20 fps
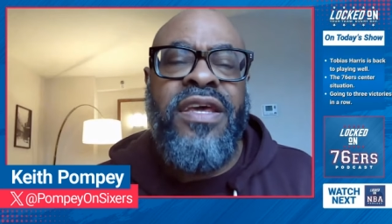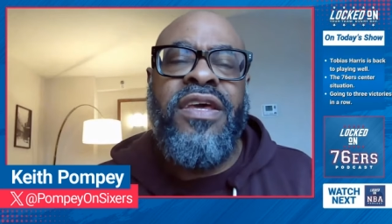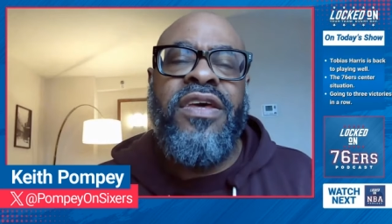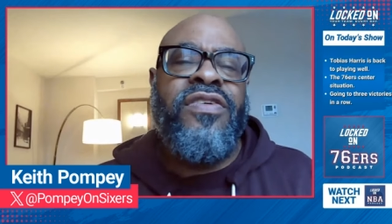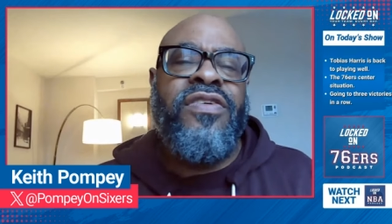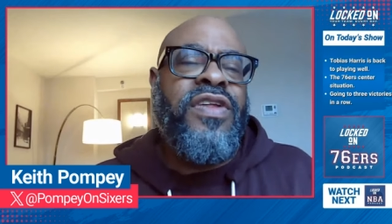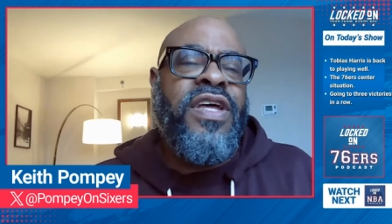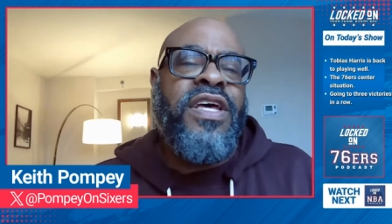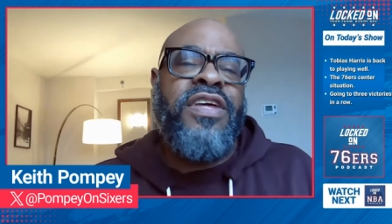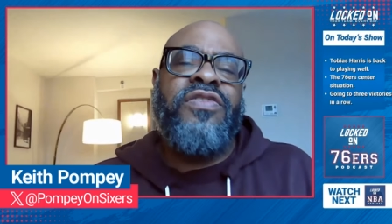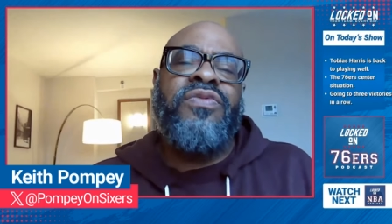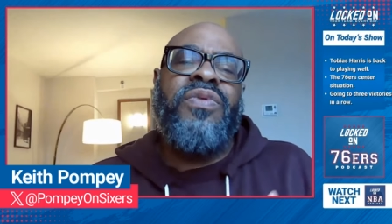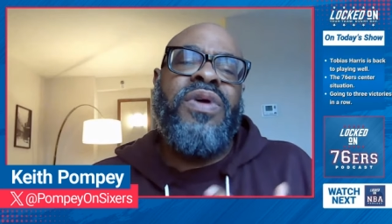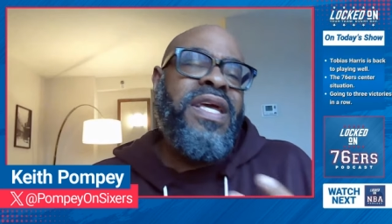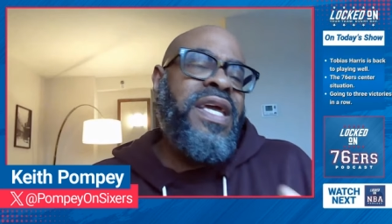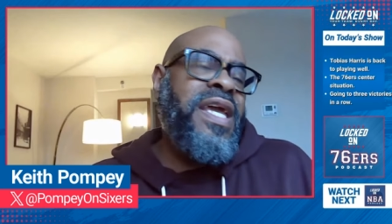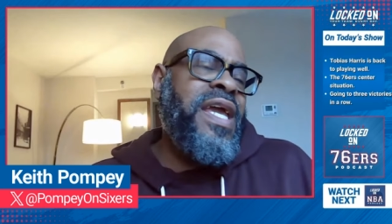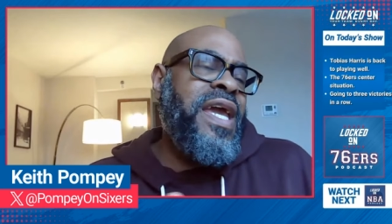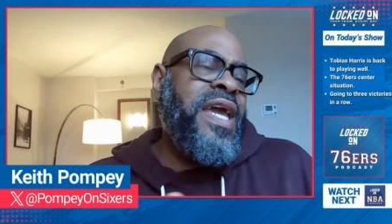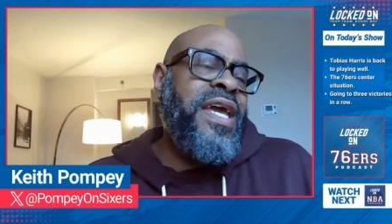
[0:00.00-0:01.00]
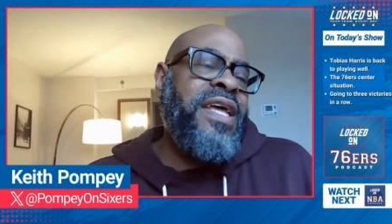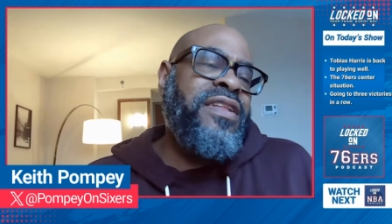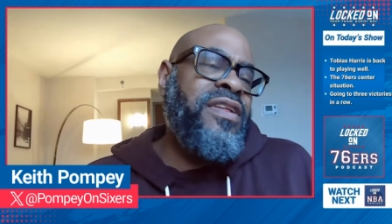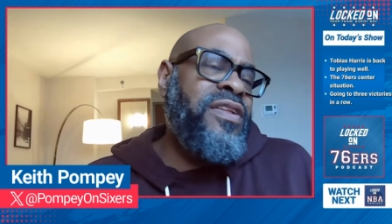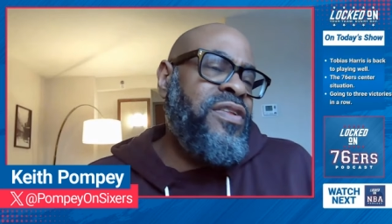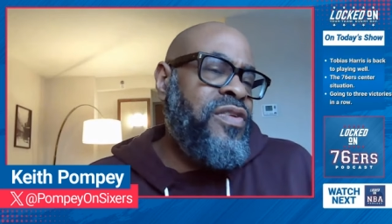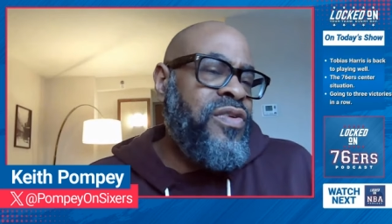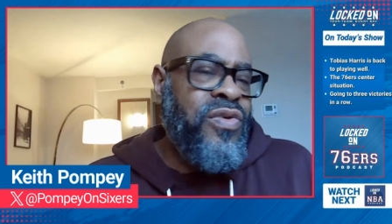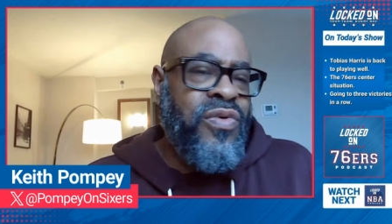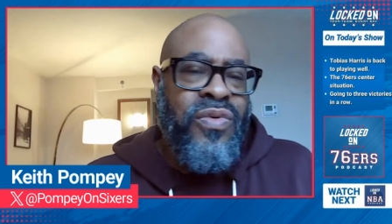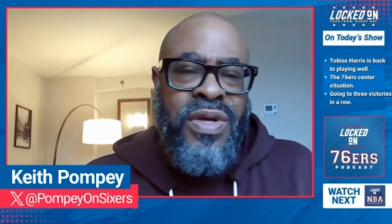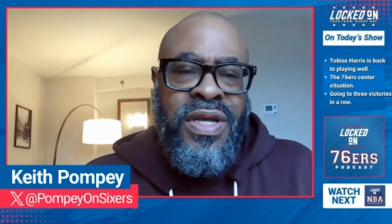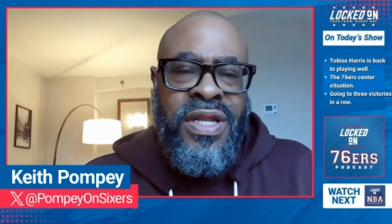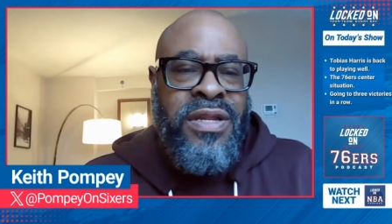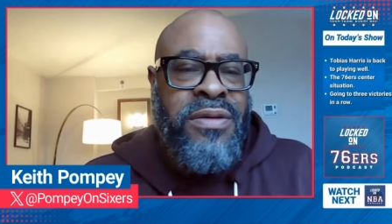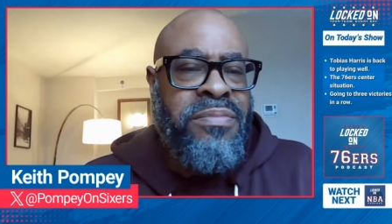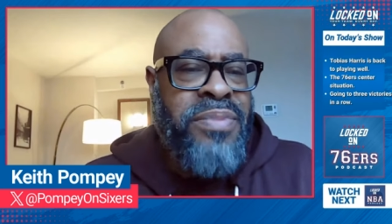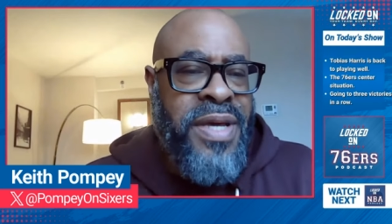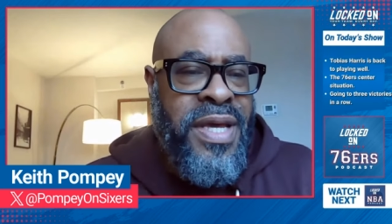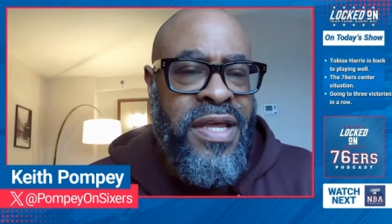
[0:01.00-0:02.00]
So that's what he had to do in
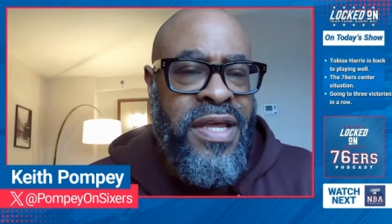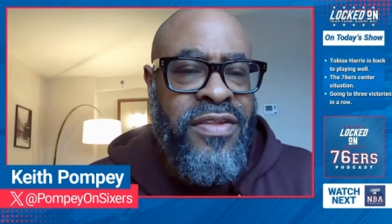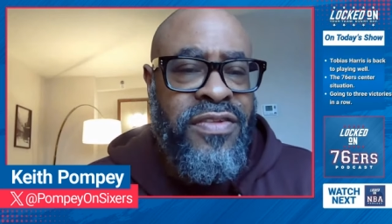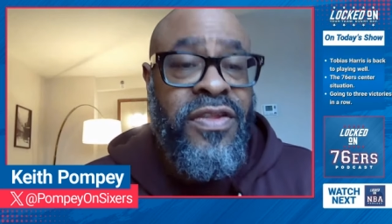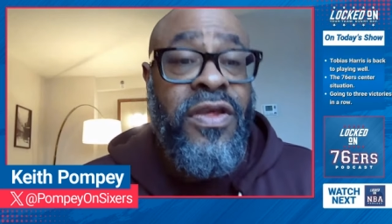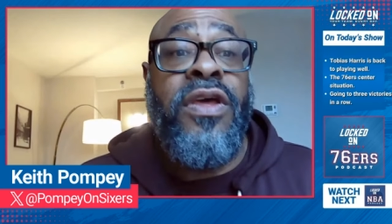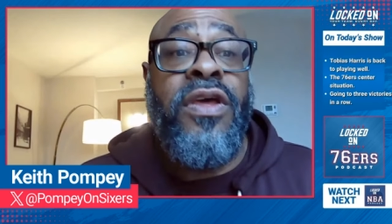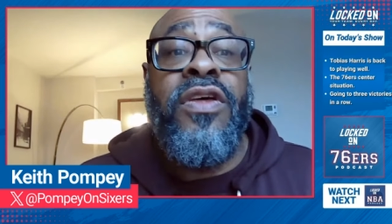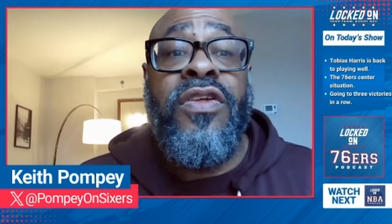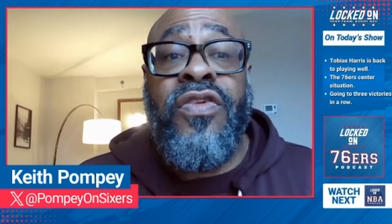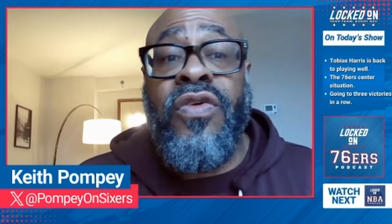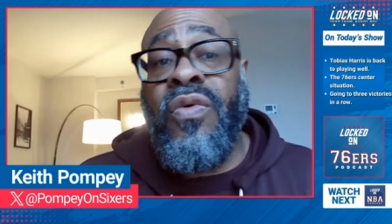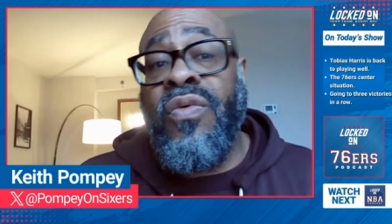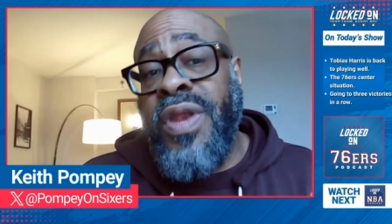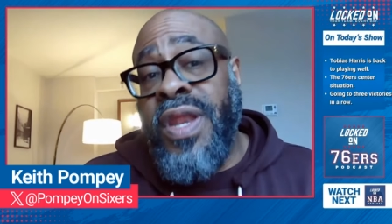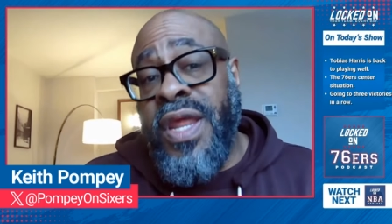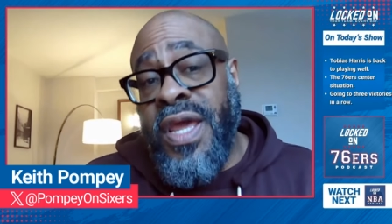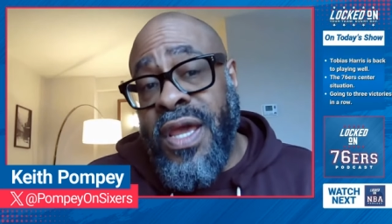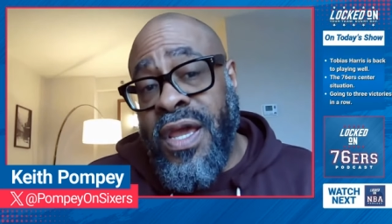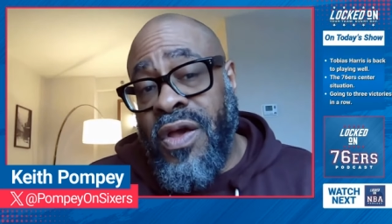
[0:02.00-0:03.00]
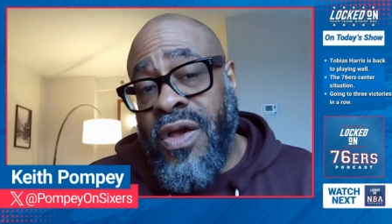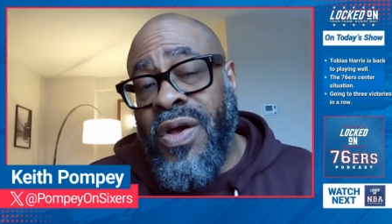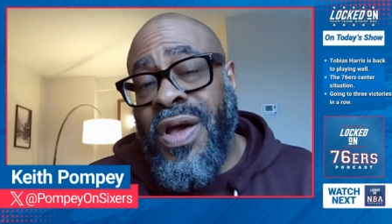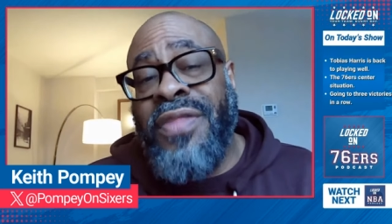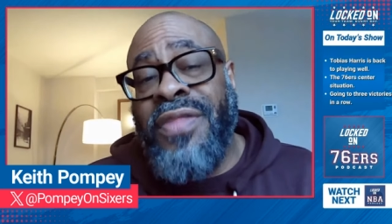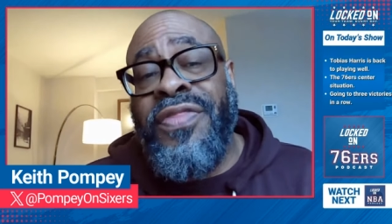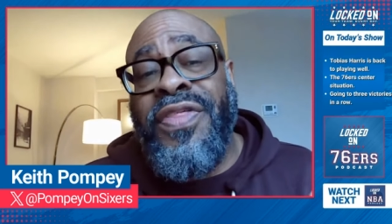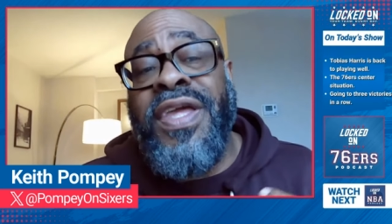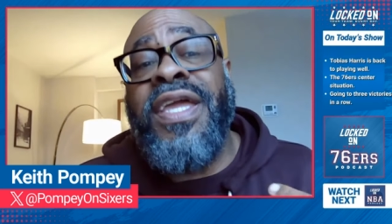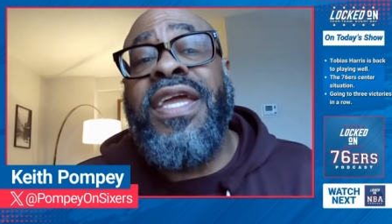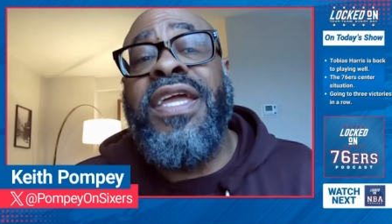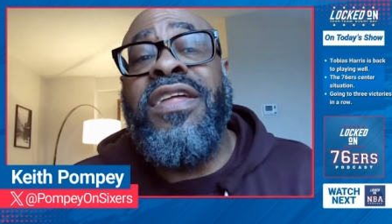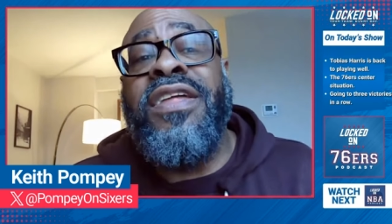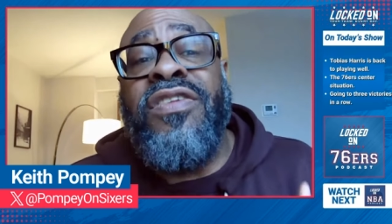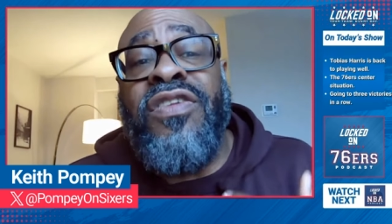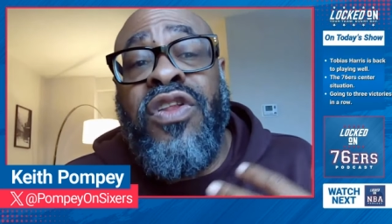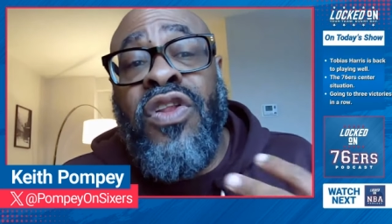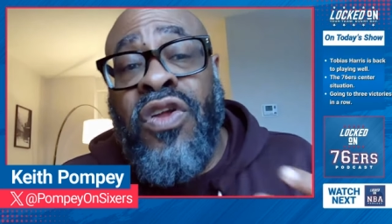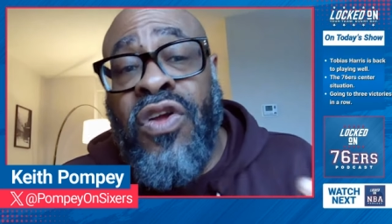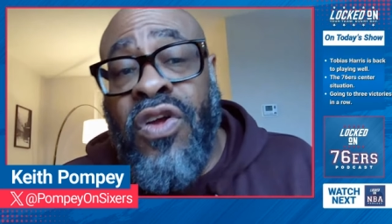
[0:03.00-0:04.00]
the past. So now I think
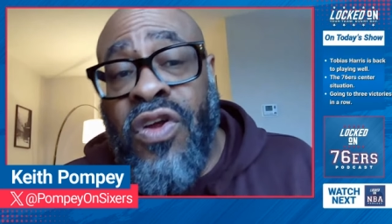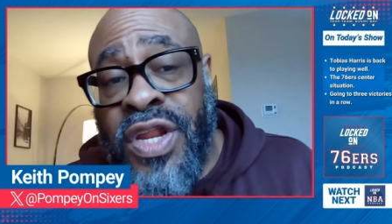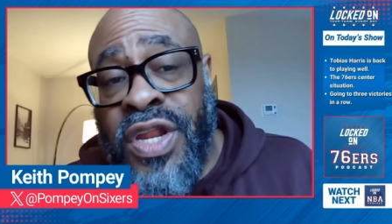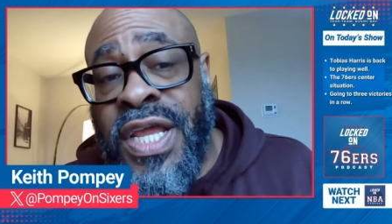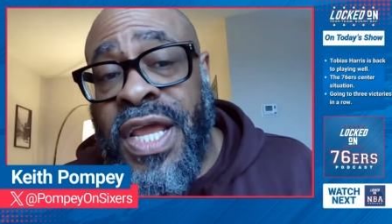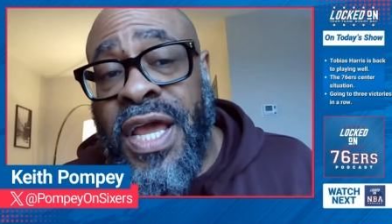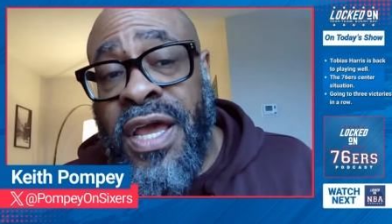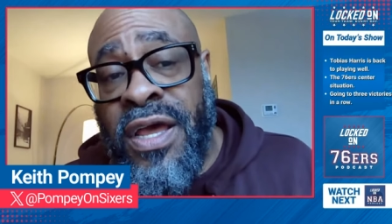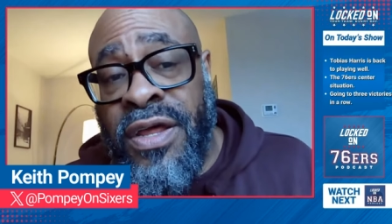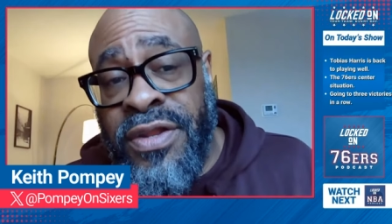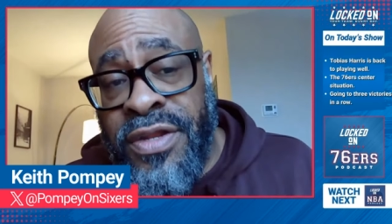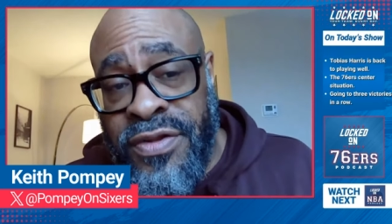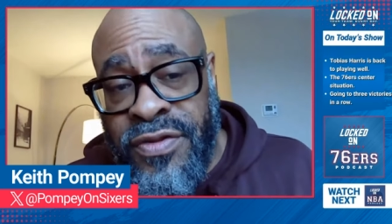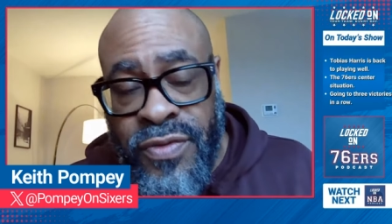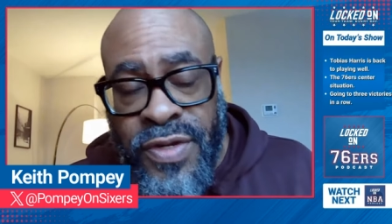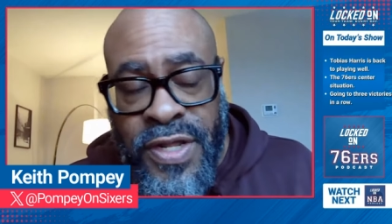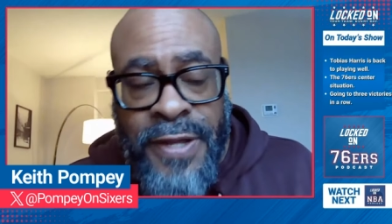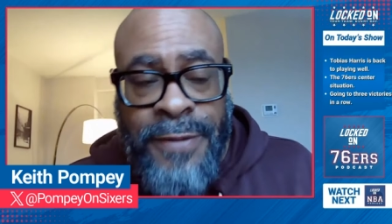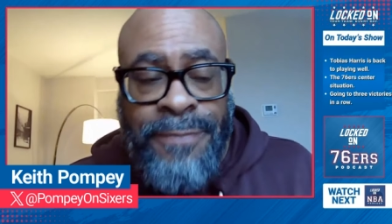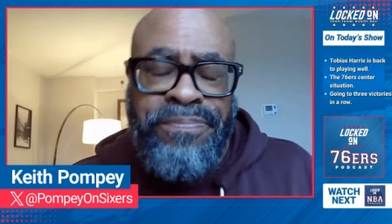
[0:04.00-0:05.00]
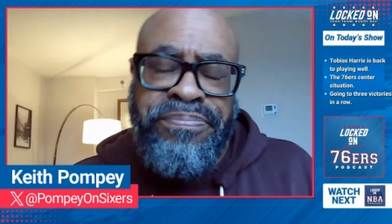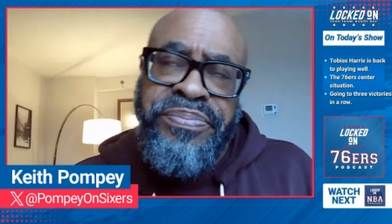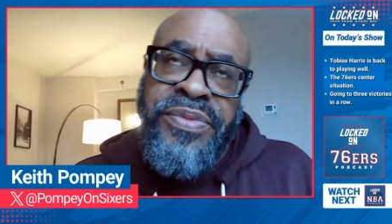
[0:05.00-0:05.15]
he's learning how to do that.